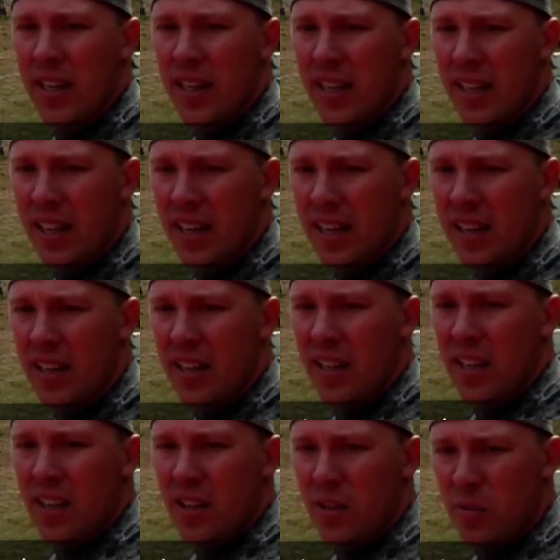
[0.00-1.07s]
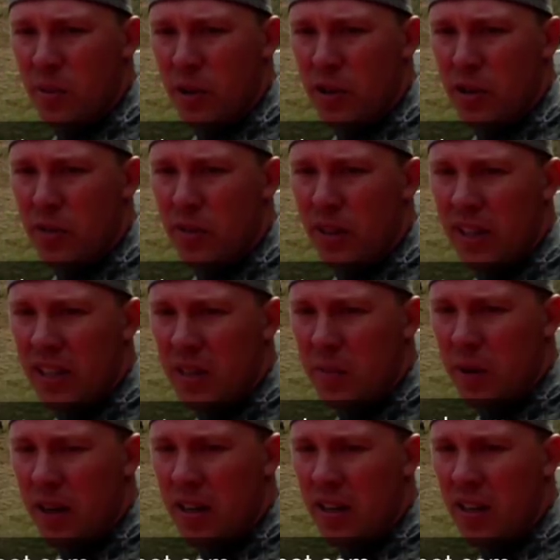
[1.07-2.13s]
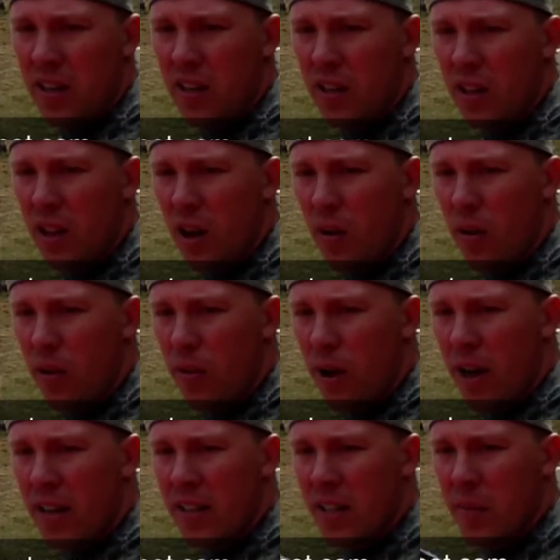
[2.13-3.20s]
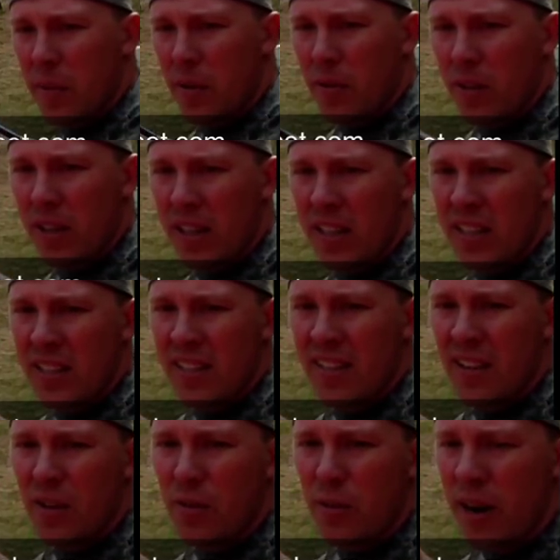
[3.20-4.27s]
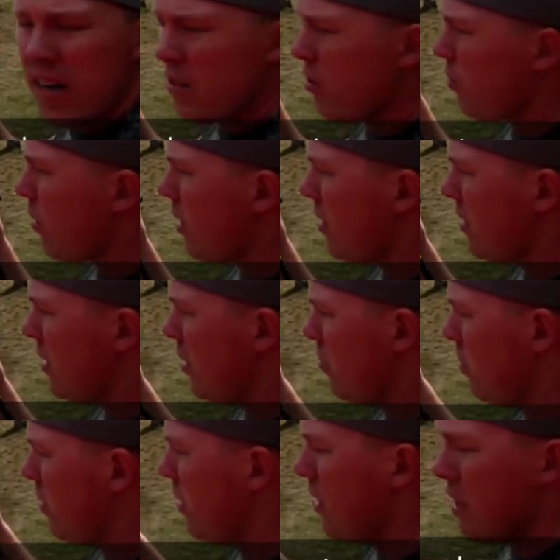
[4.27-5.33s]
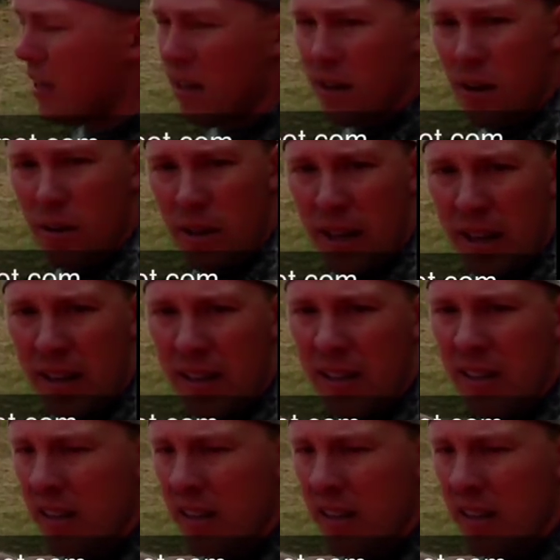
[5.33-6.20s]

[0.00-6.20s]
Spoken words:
Again, you push your release button, you lower the rod tip and release, and then you raise the rod tip. Okay?